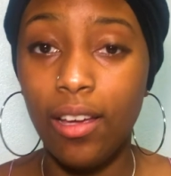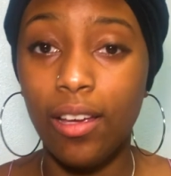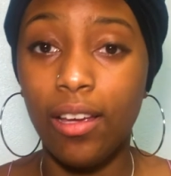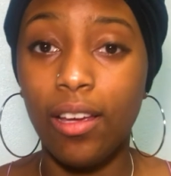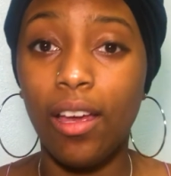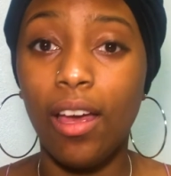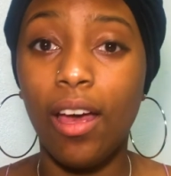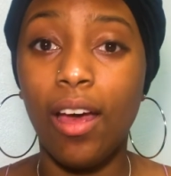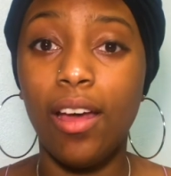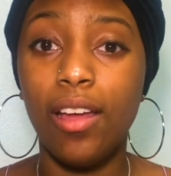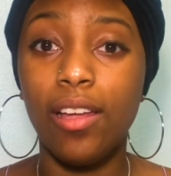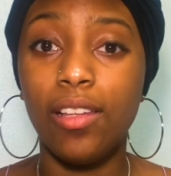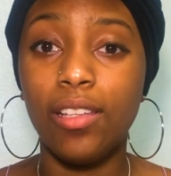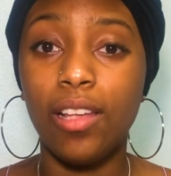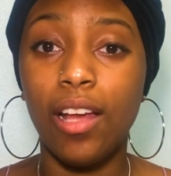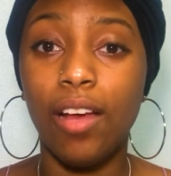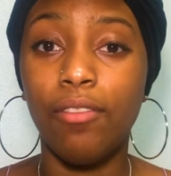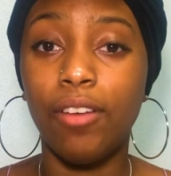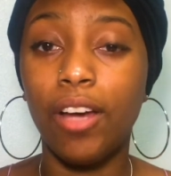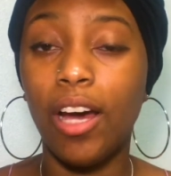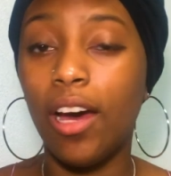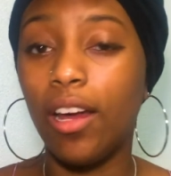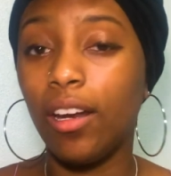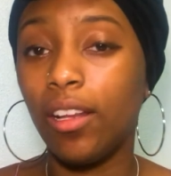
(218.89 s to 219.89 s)
because
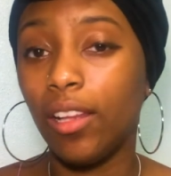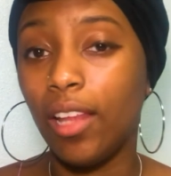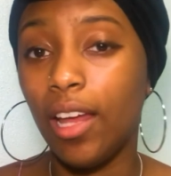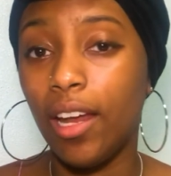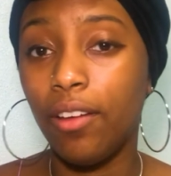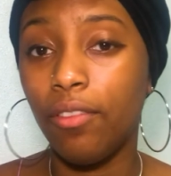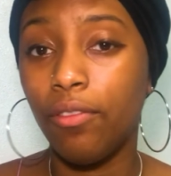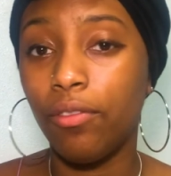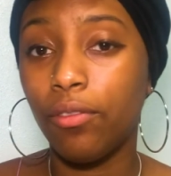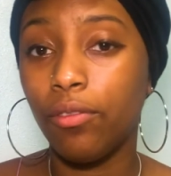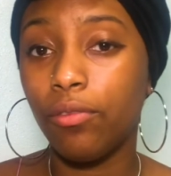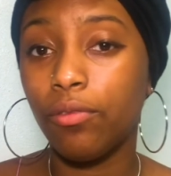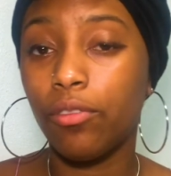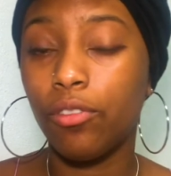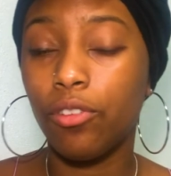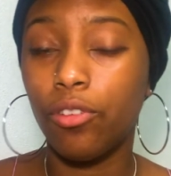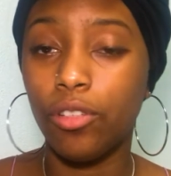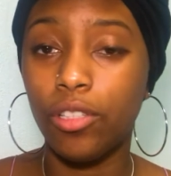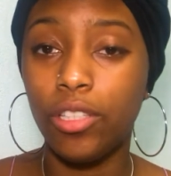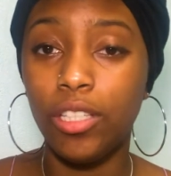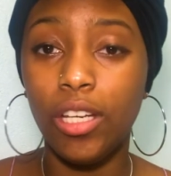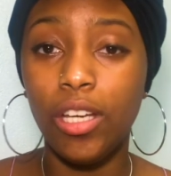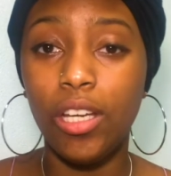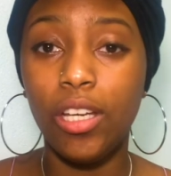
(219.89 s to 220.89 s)
I've got a lot of
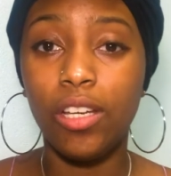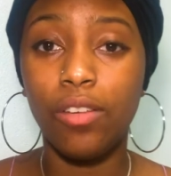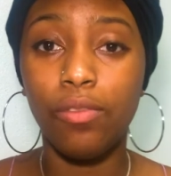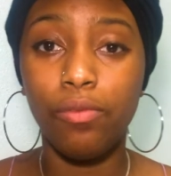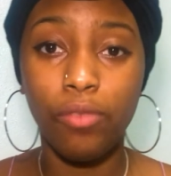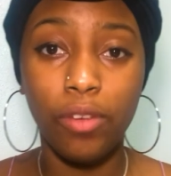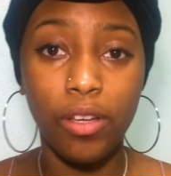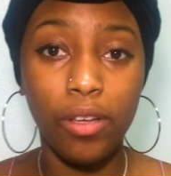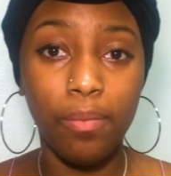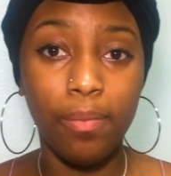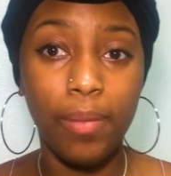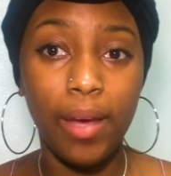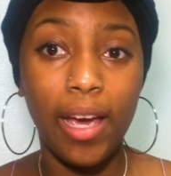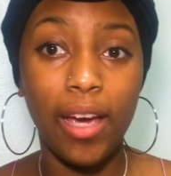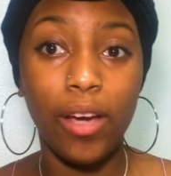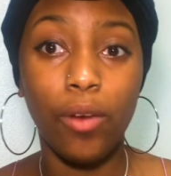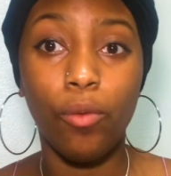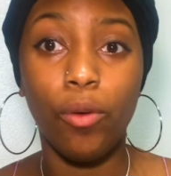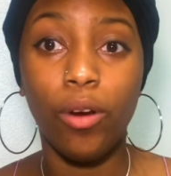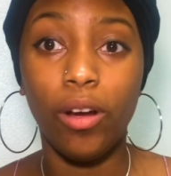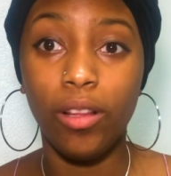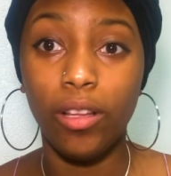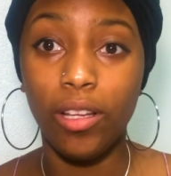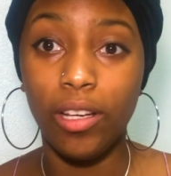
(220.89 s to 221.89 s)
critique and feedback
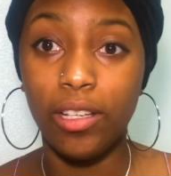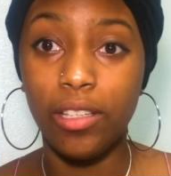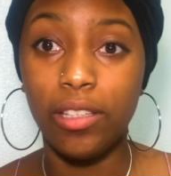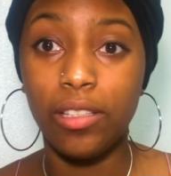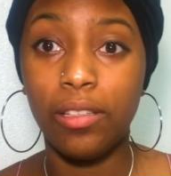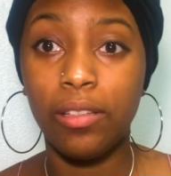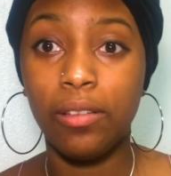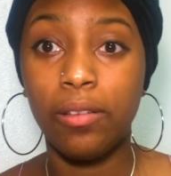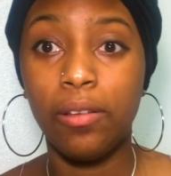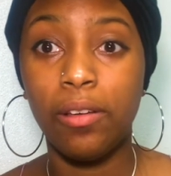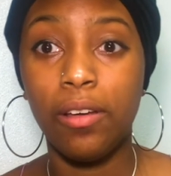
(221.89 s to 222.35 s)
where it looks